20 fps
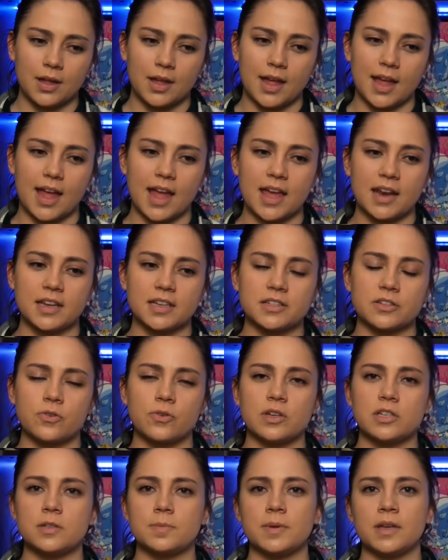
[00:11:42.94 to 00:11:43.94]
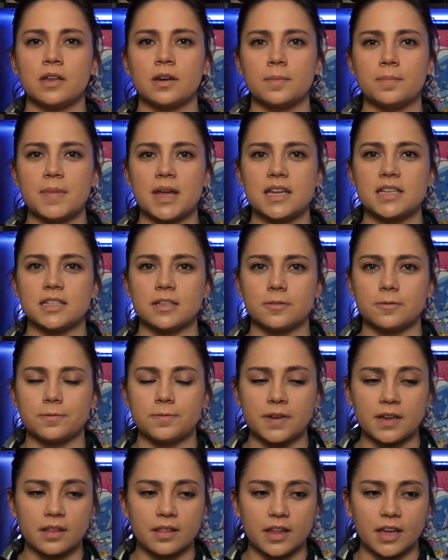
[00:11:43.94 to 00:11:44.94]
And it's going to be an amazing
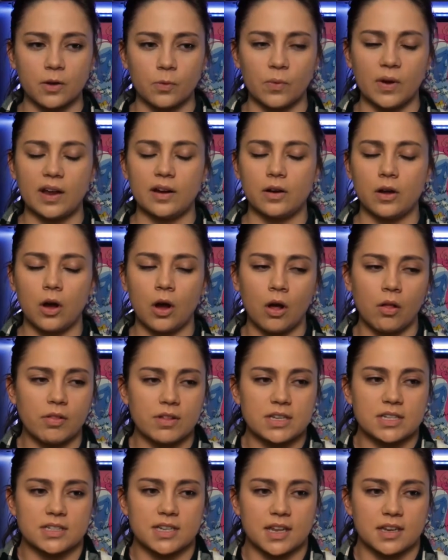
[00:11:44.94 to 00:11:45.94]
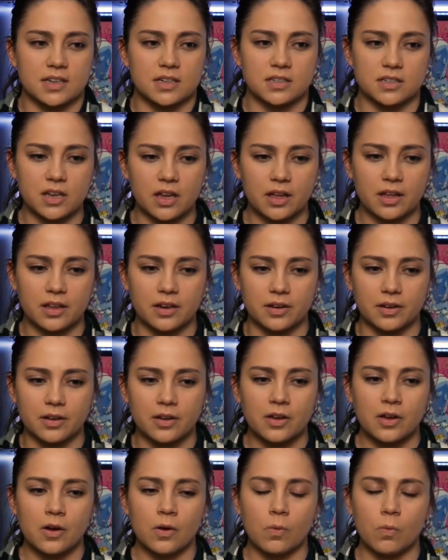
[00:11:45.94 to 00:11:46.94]
feeling when all is said and done,
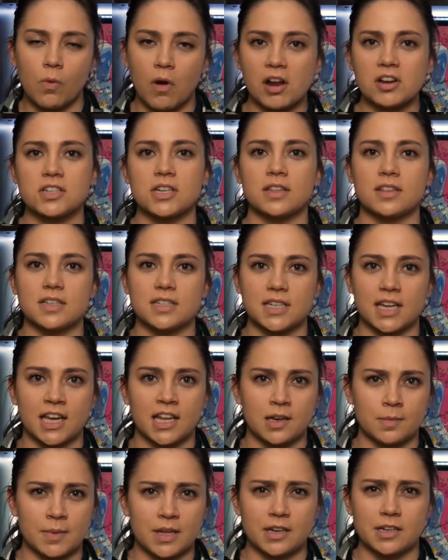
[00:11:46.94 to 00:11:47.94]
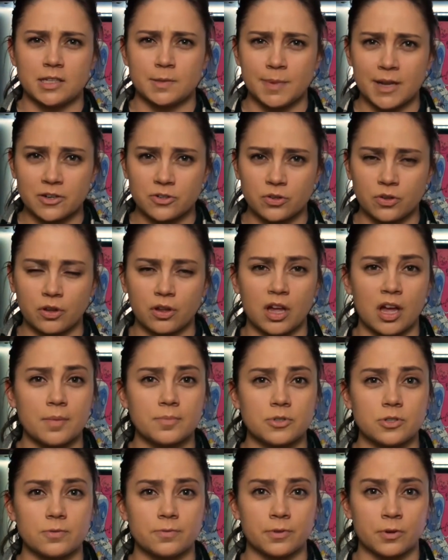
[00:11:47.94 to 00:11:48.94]
watching this animated special come
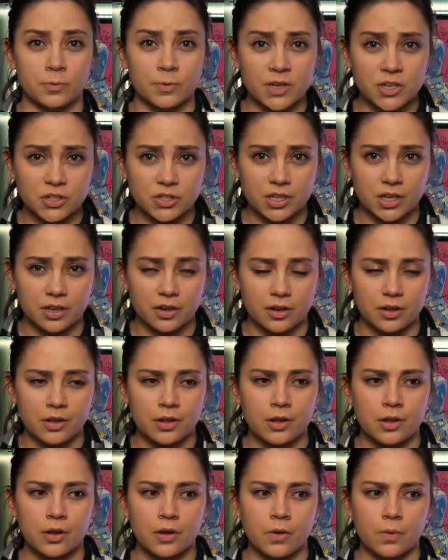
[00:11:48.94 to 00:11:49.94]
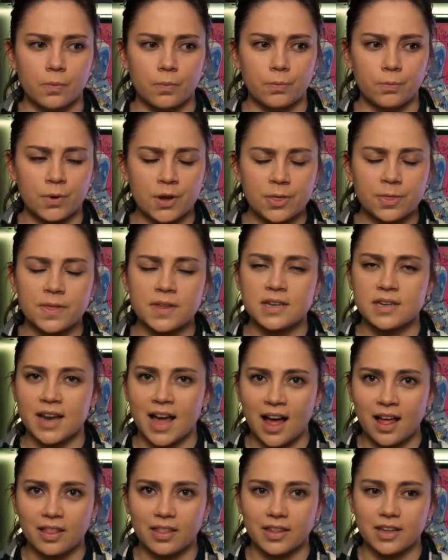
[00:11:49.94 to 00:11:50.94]
to fruition with the
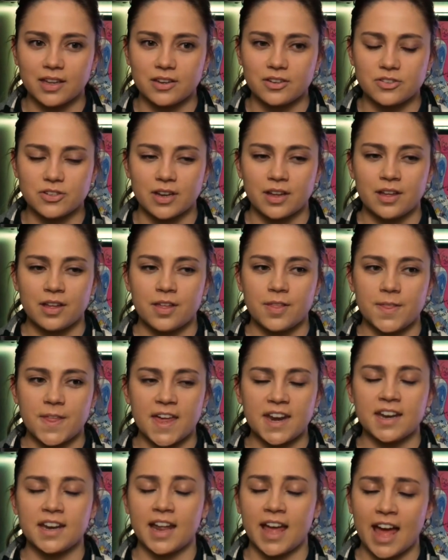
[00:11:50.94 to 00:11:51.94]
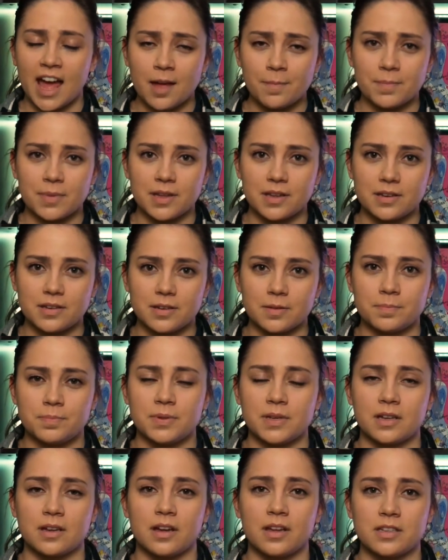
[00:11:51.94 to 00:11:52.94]
knowledge that it happened
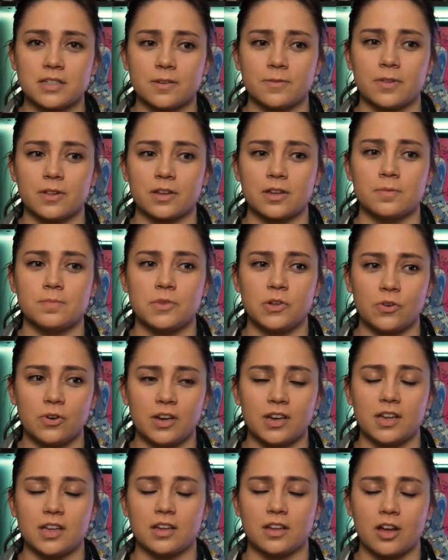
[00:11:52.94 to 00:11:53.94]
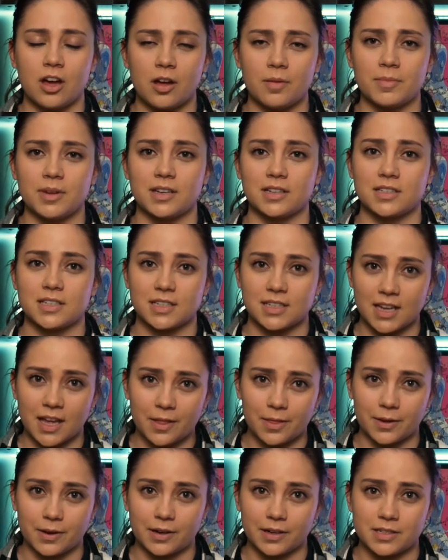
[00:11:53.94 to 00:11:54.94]
because of the community coming
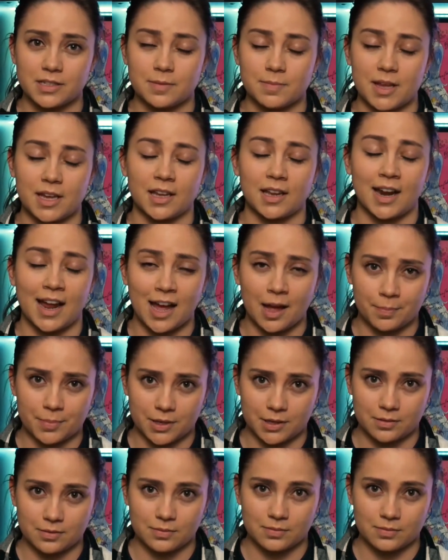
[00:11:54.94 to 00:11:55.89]
together to make it happen.